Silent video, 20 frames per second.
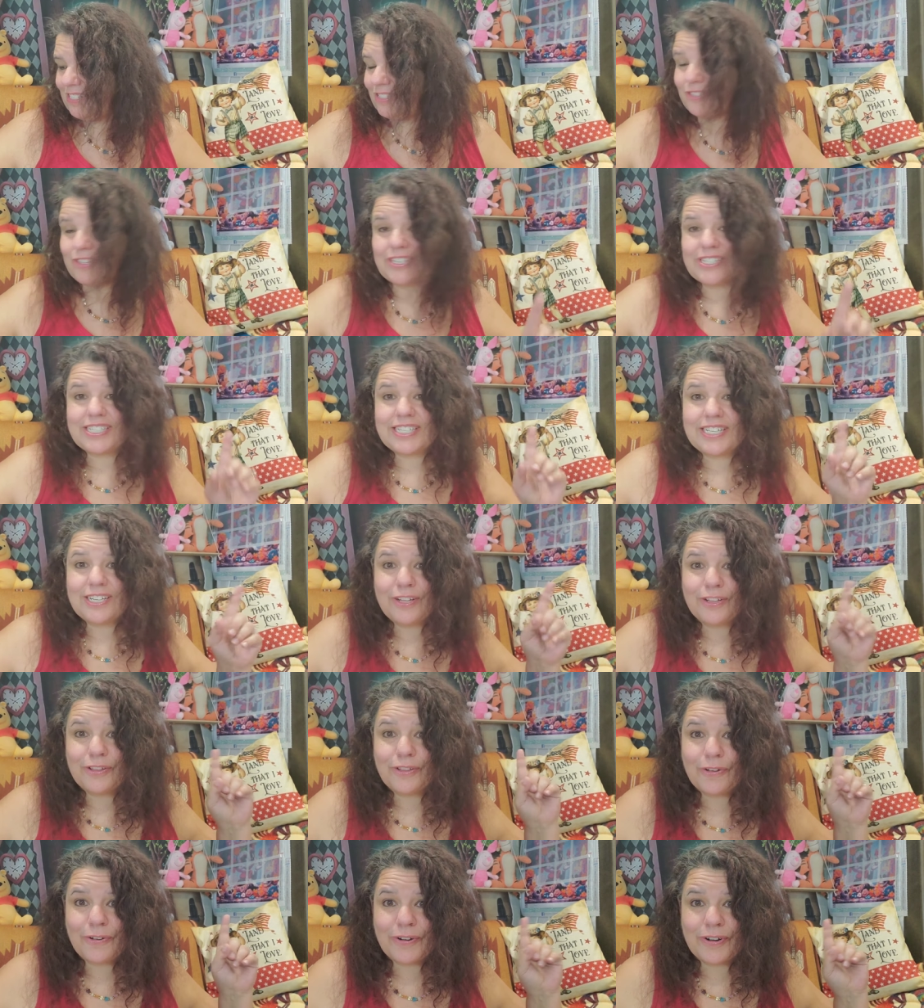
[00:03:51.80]
trust in
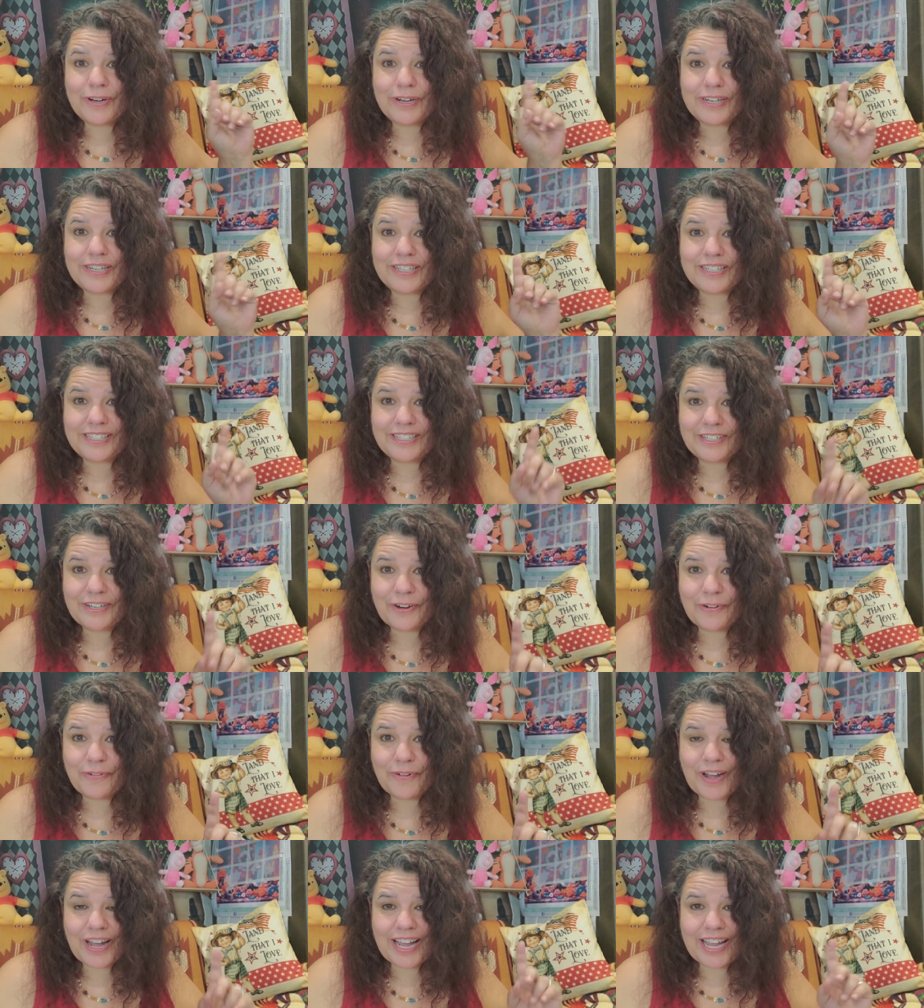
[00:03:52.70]
the Lord. You
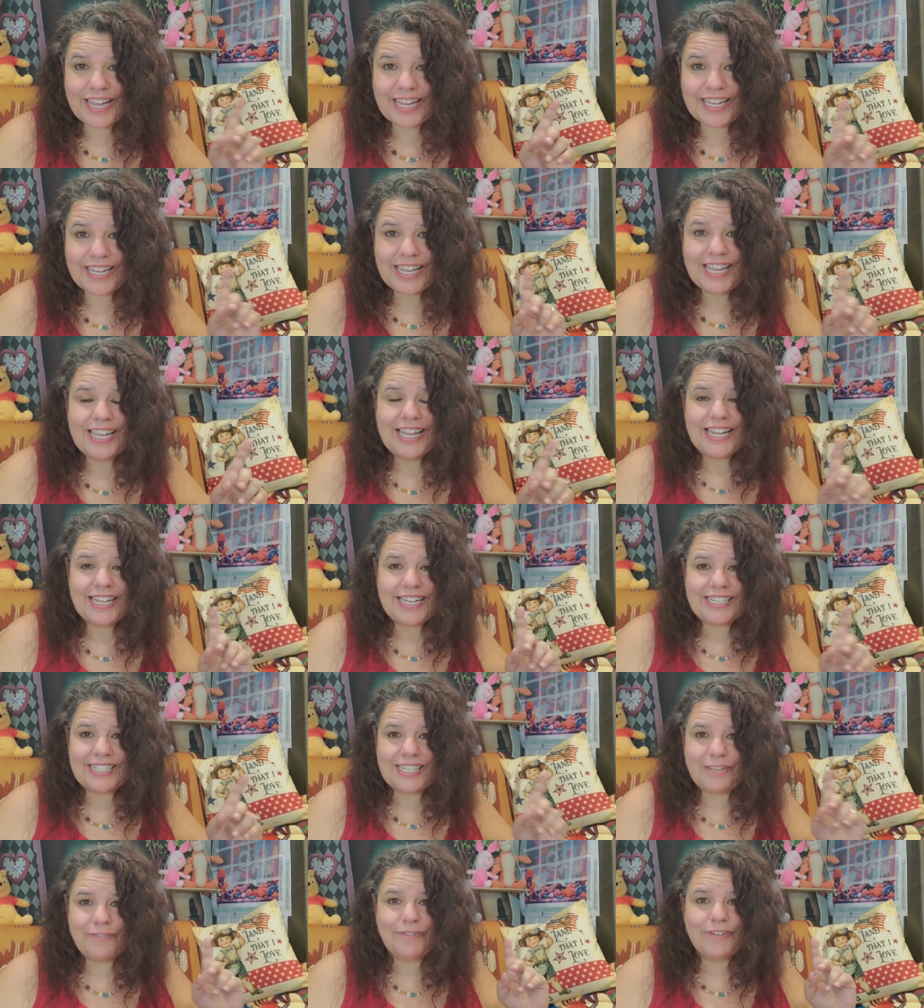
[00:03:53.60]
know why?
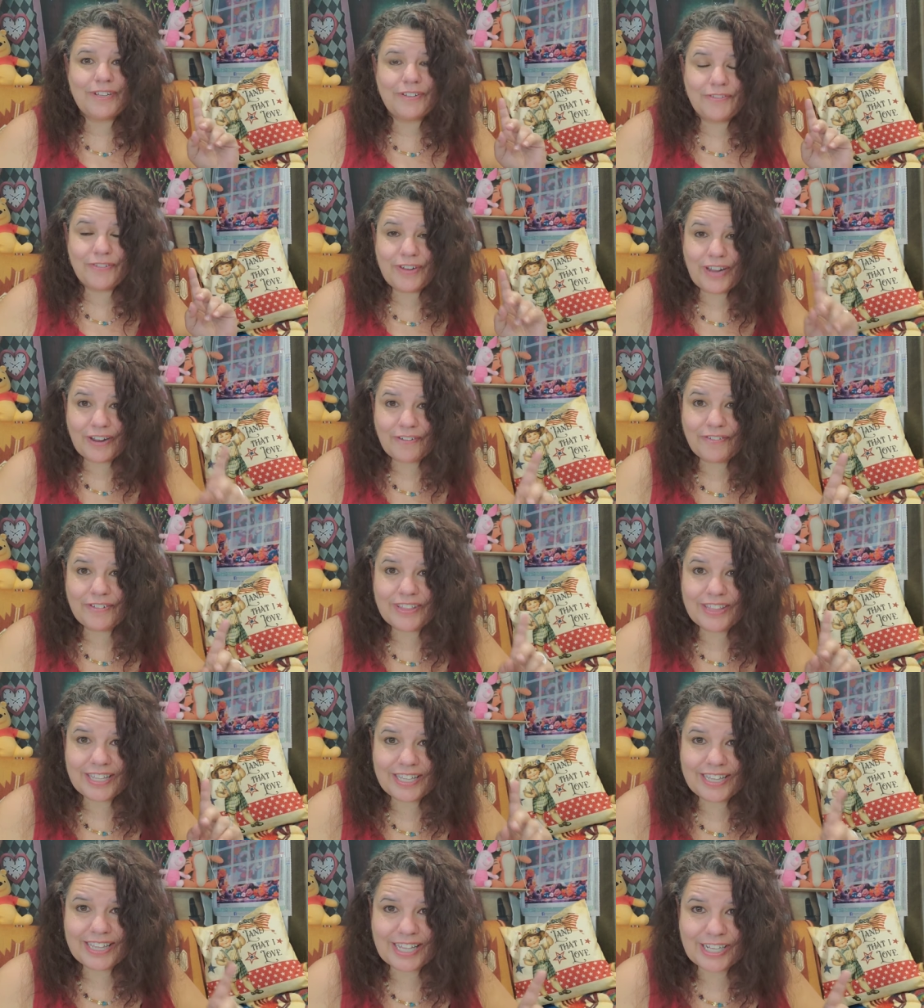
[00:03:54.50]
Because he will give you
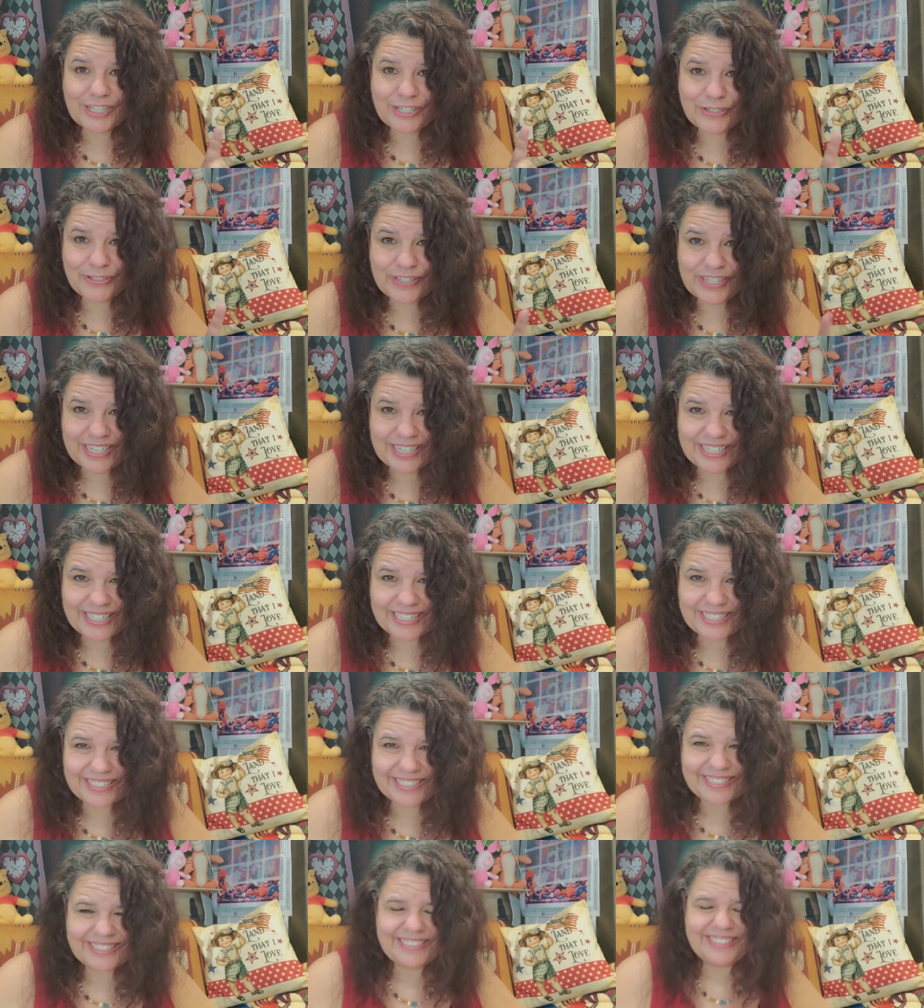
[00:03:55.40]
everything that you need.
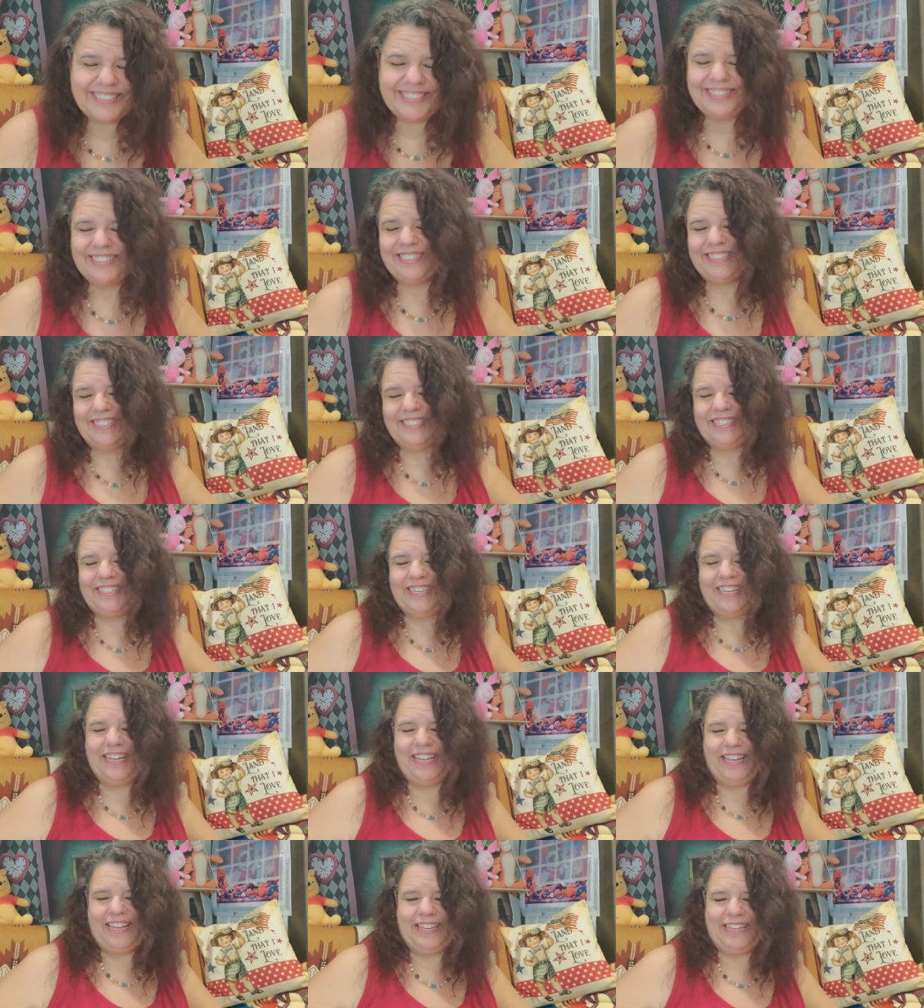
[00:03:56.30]

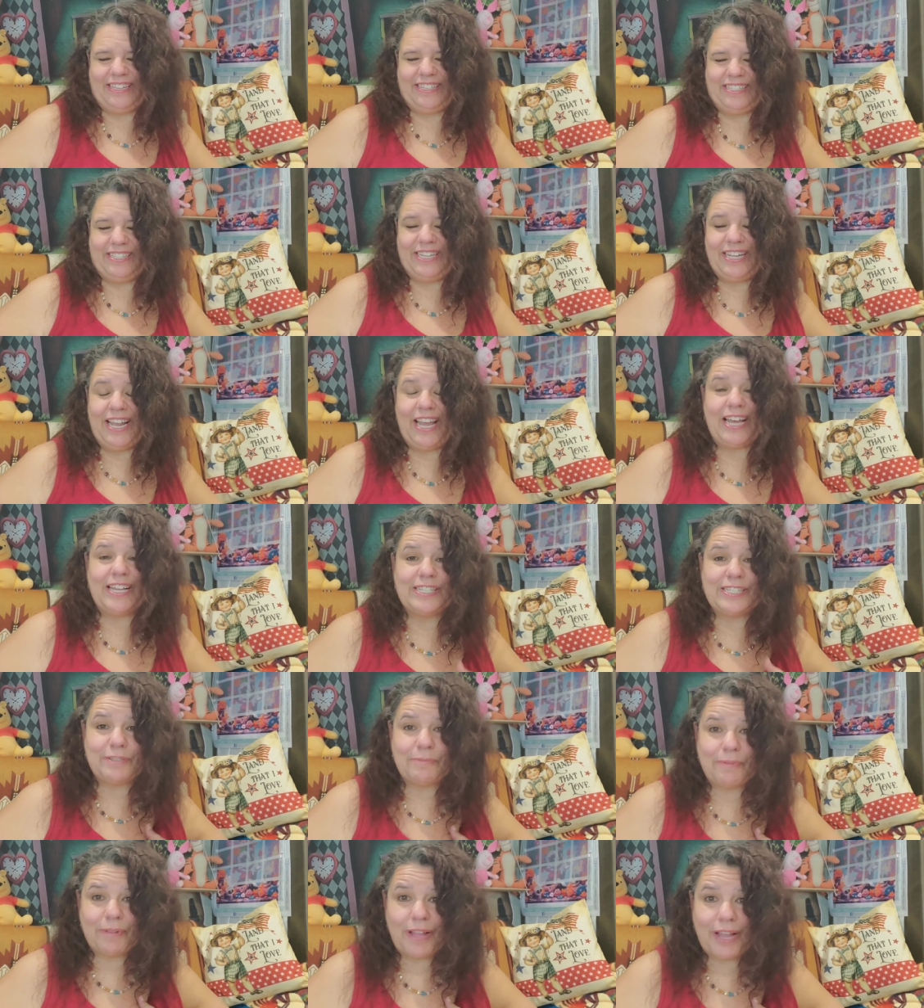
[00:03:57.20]
And he has
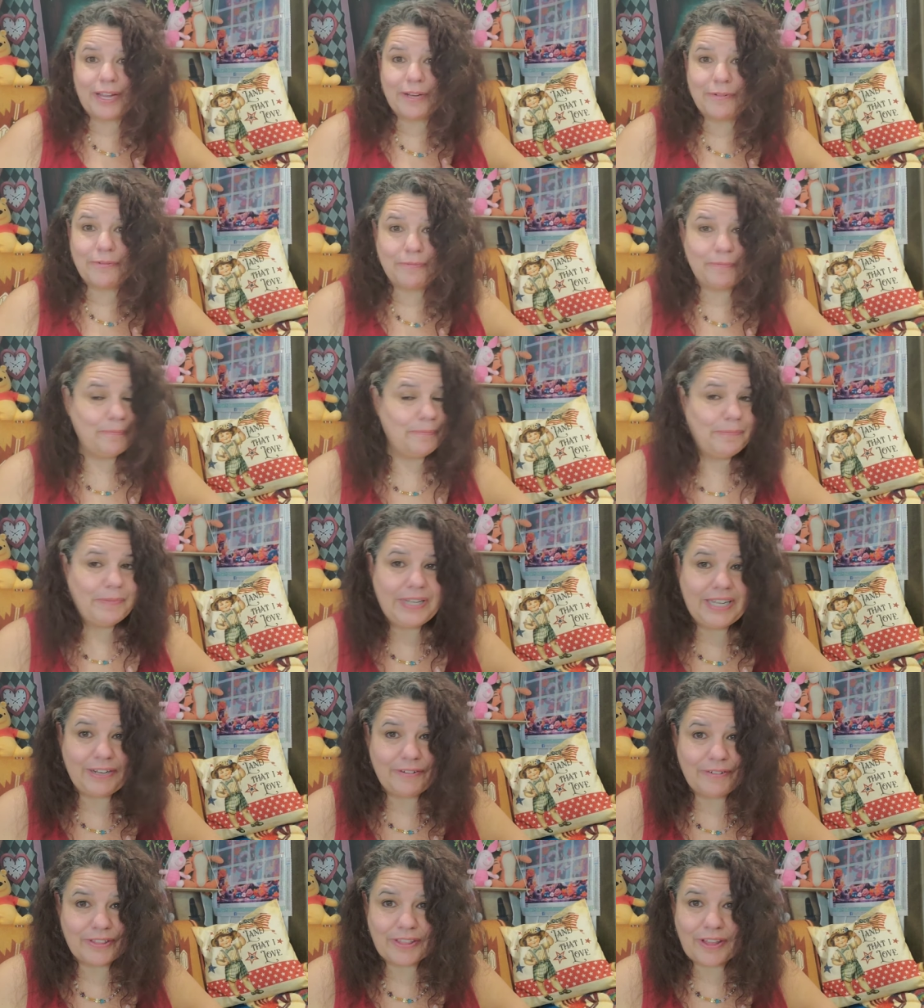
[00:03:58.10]
supplied
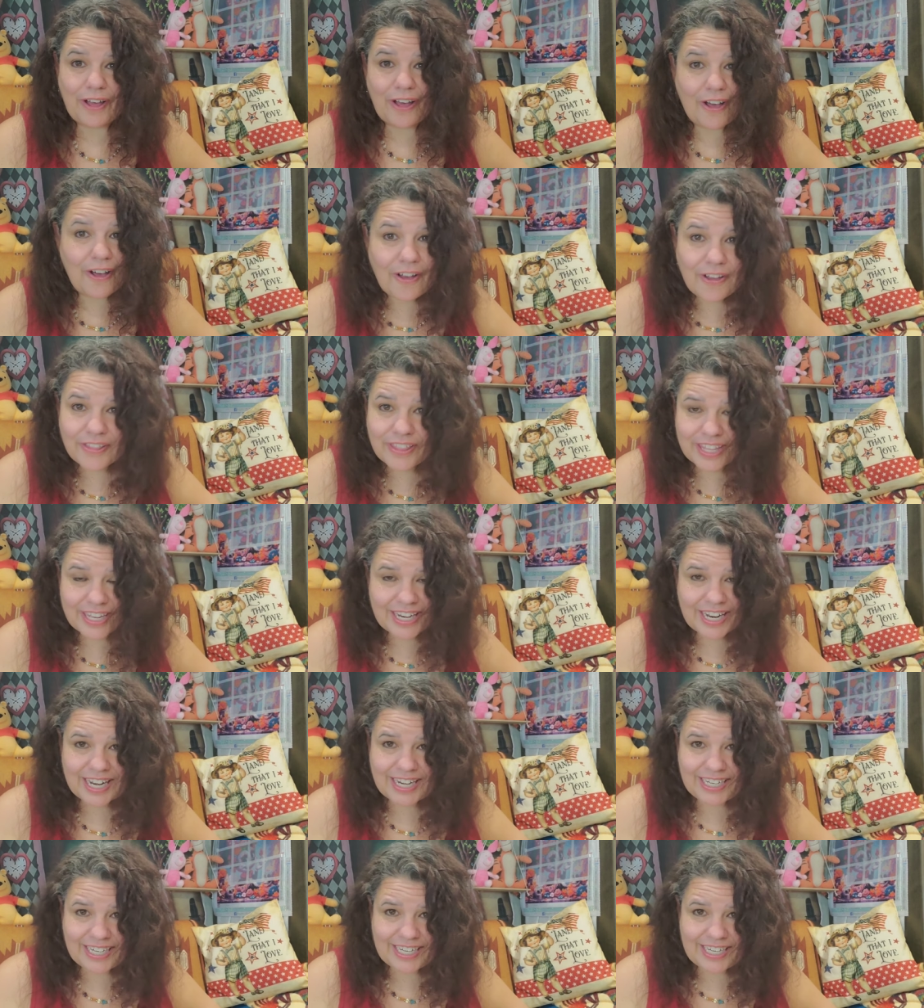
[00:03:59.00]
me with all that I